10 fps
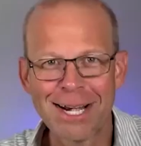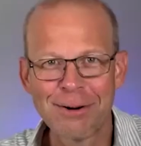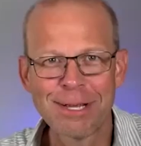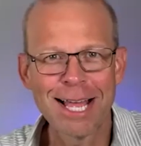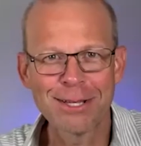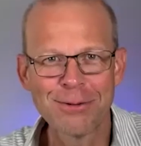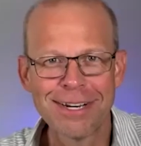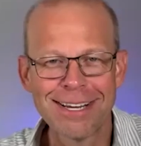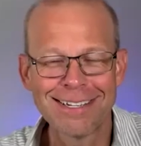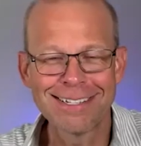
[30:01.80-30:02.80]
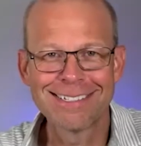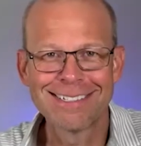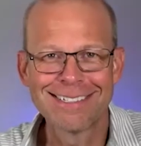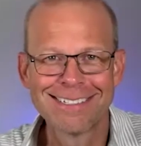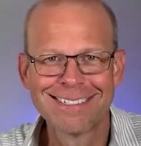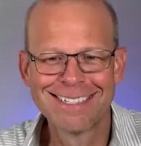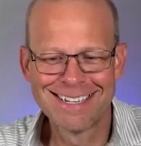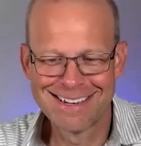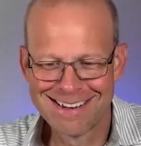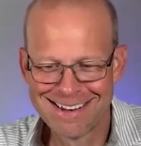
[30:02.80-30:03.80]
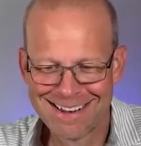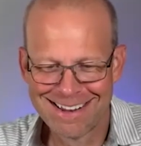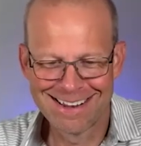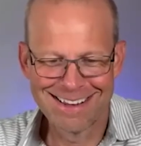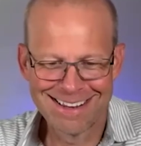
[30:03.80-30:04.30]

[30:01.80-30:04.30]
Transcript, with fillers: out of here without doing it. I know. You're, you're